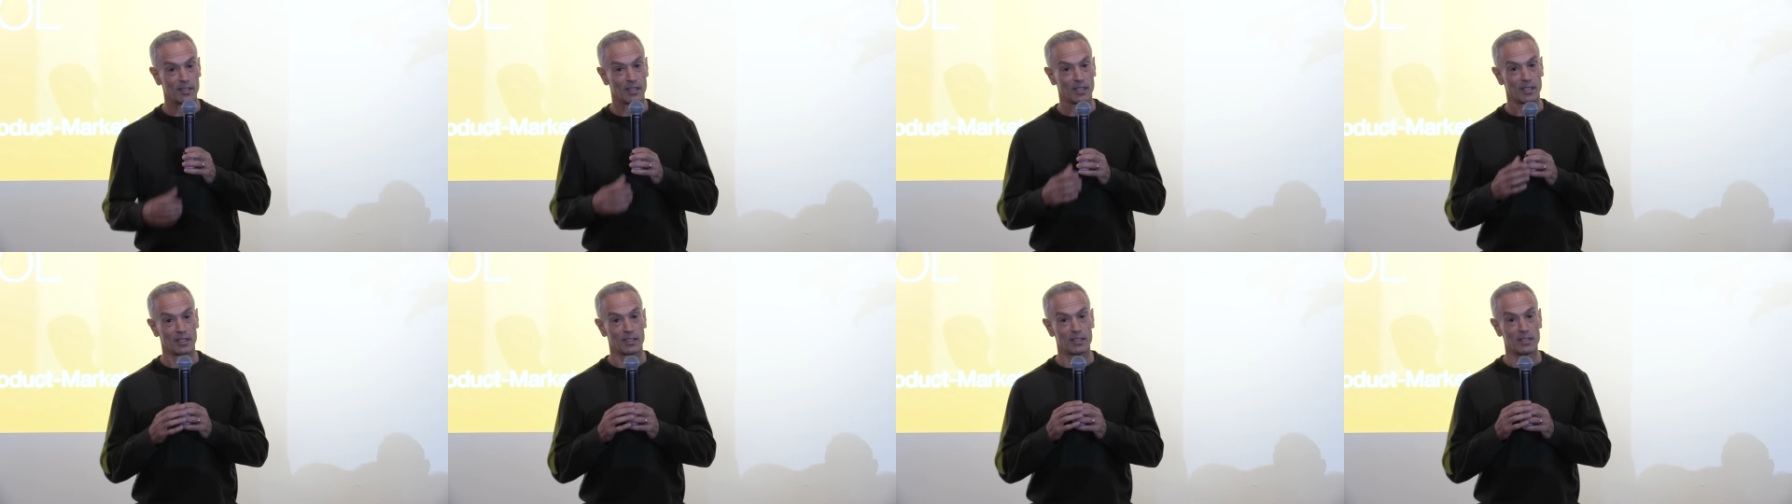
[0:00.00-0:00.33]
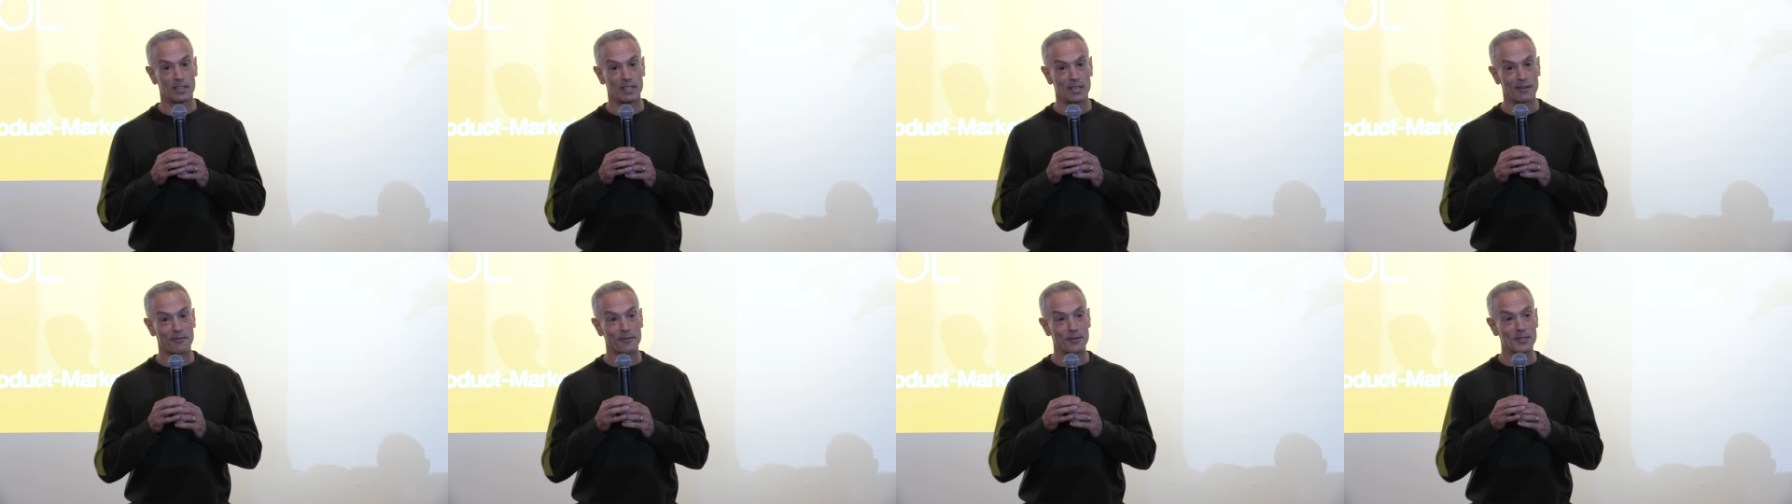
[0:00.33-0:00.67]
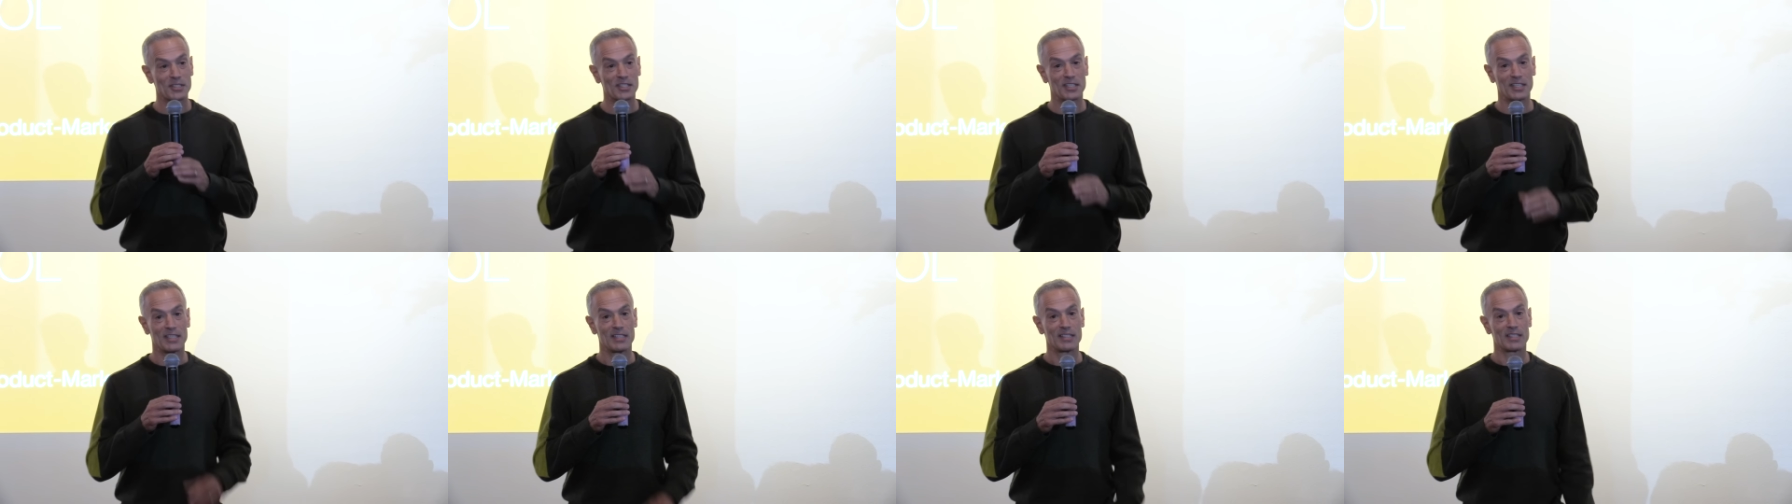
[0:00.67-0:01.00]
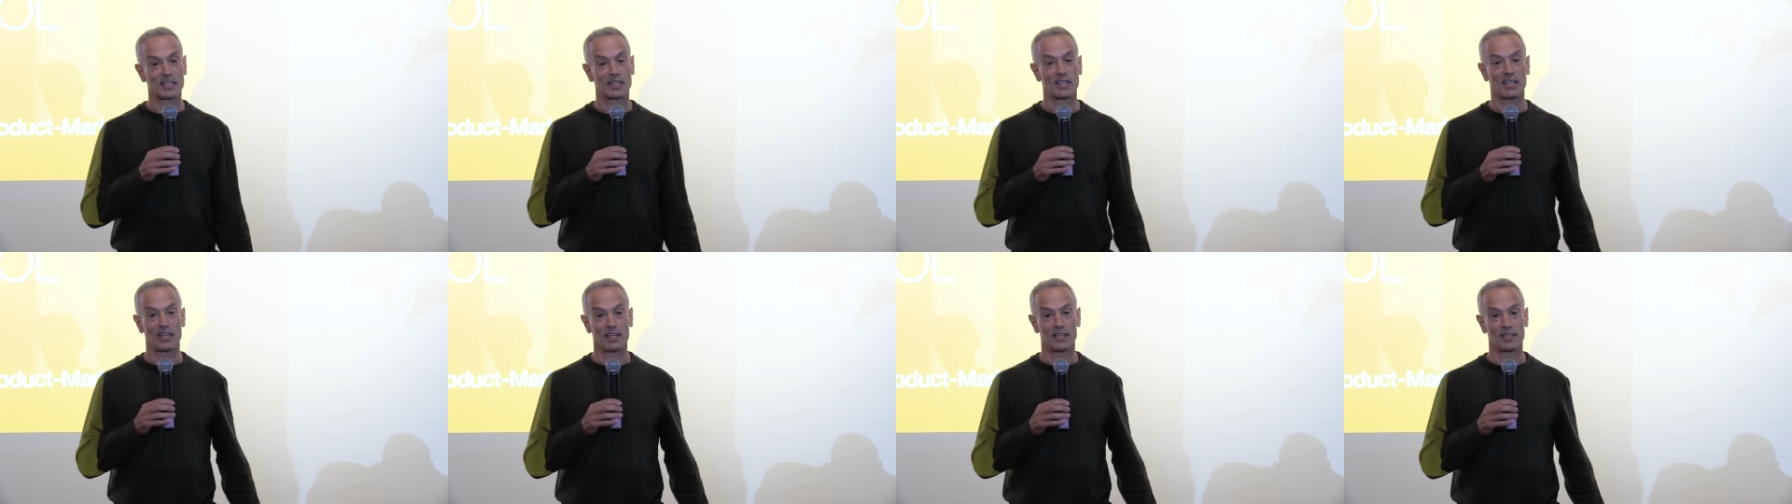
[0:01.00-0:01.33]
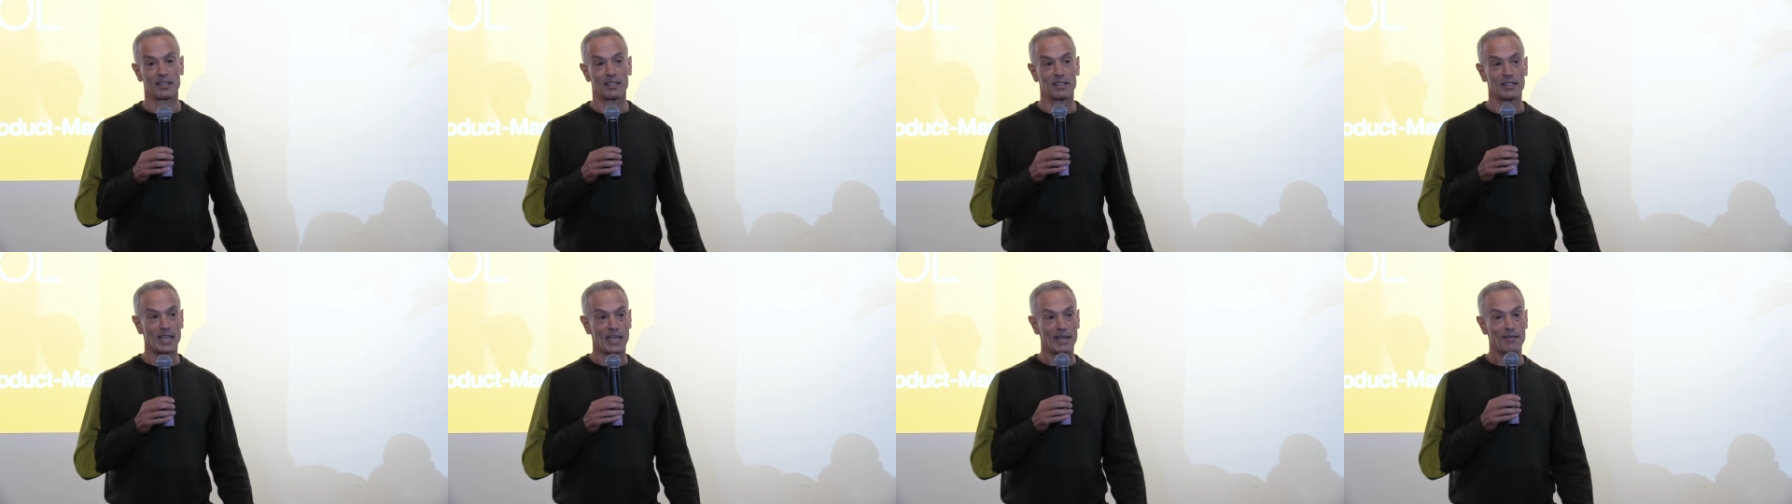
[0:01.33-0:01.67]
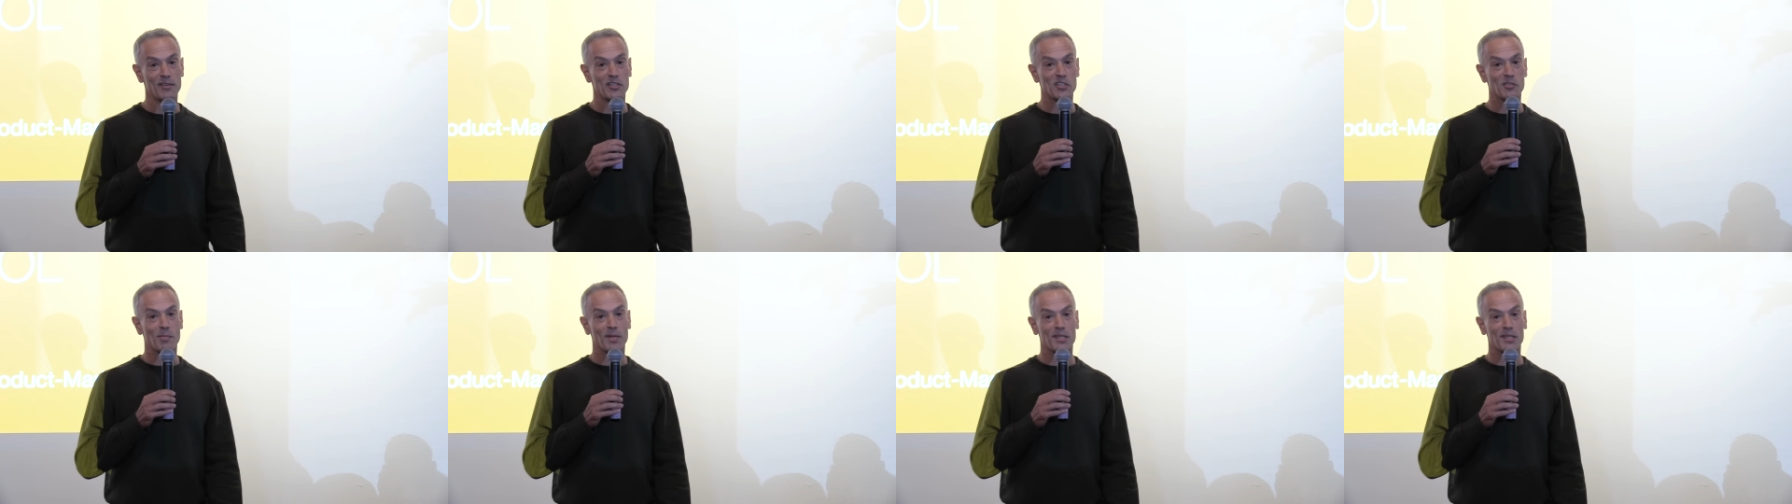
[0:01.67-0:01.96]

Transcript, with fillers: The difference is that David's